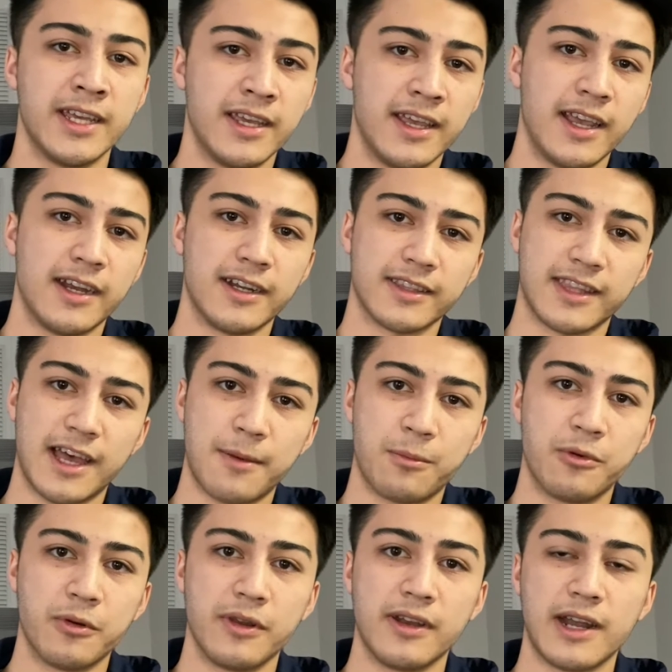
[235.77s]
and at that
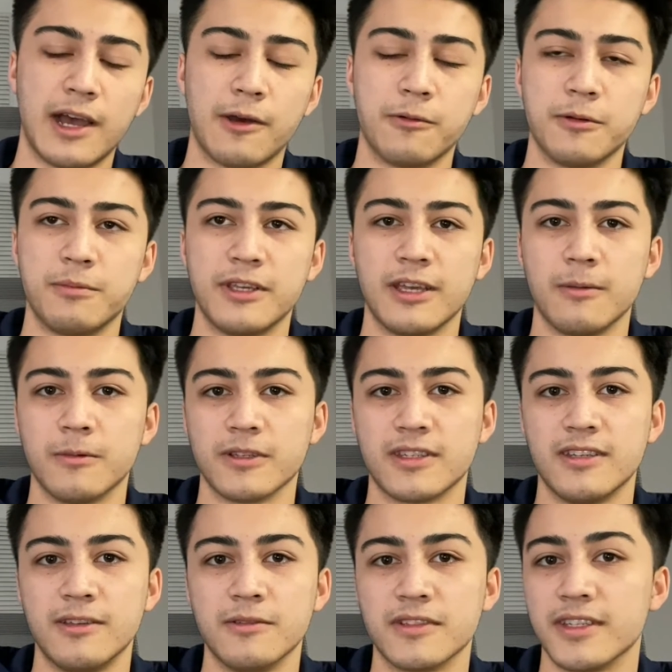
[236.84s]
point I would be able to
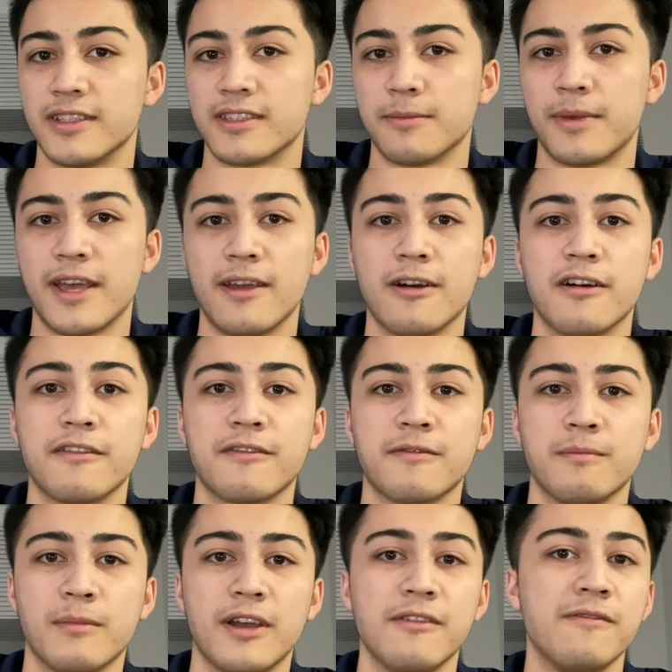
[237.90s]
use it to pay off
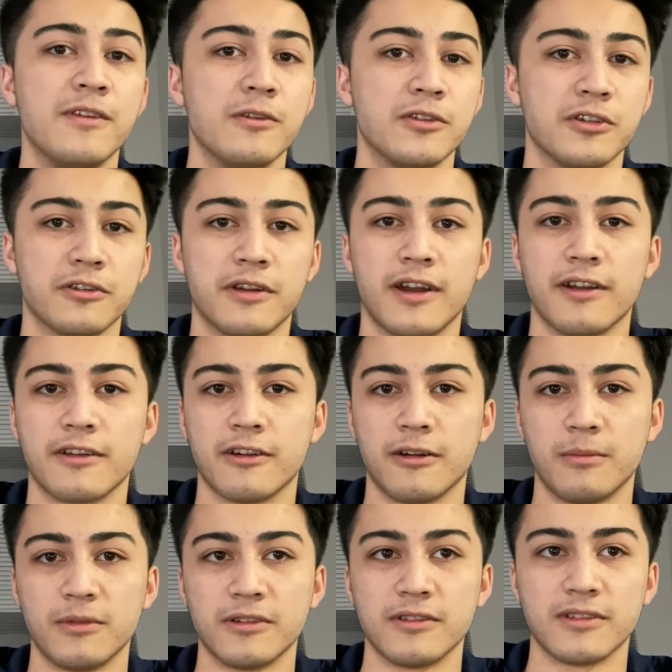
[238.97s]
my future credit card
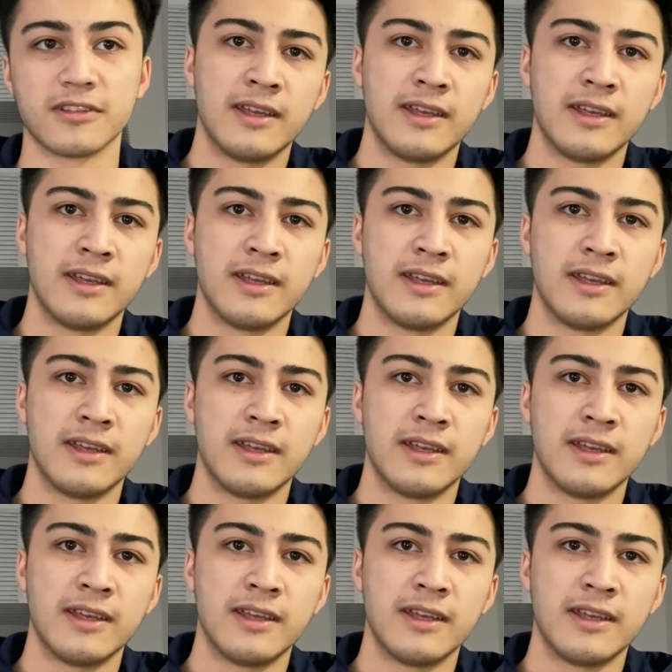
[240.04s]
bills.